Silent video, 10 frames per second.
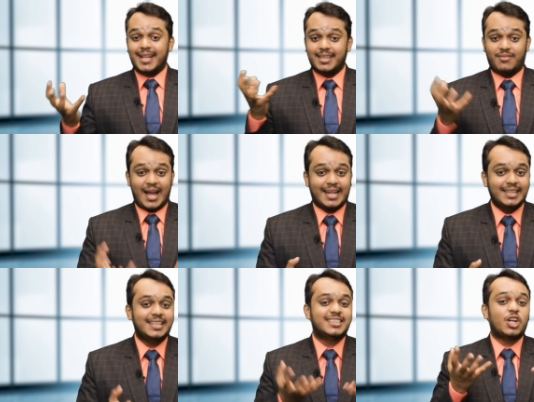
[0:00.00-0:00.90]
The
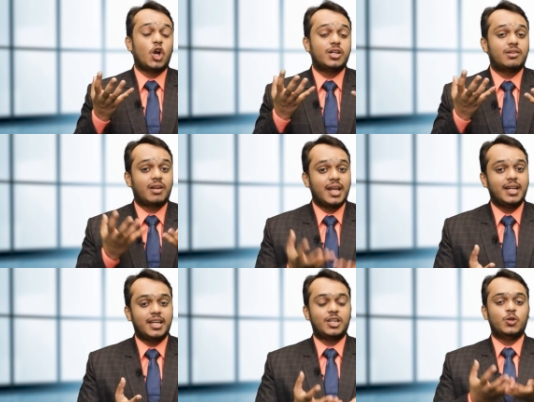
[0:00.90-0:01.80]
faculties are not
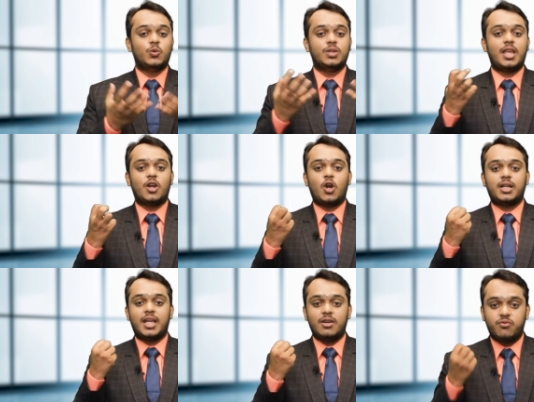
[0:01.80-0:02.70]
training you, they are
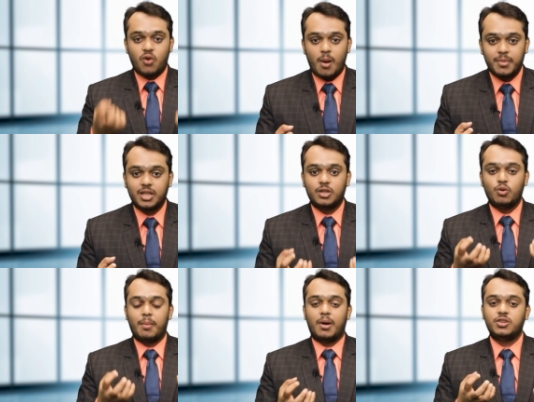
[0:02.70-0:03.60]
not informing
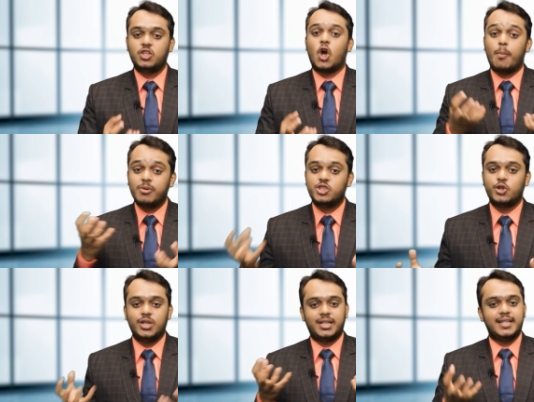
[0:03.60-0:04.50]
you about the
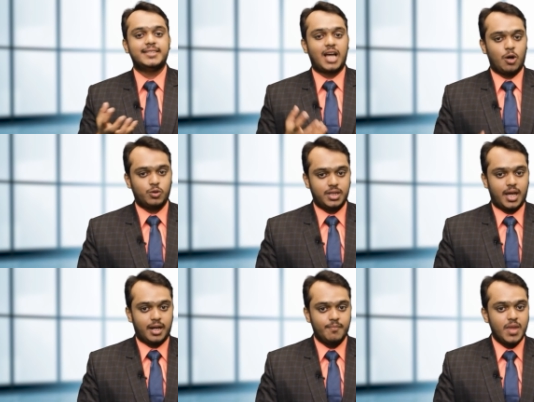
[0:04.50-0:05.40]
opportunities out
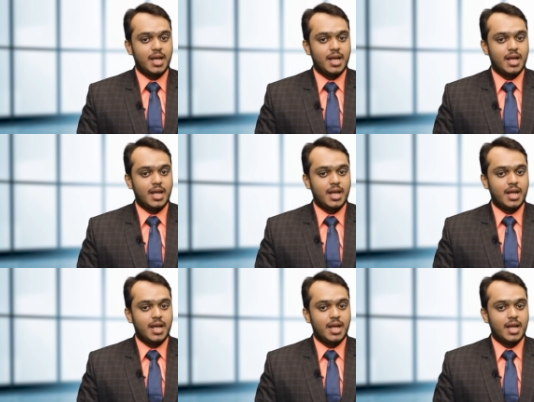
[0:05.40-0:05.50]
there.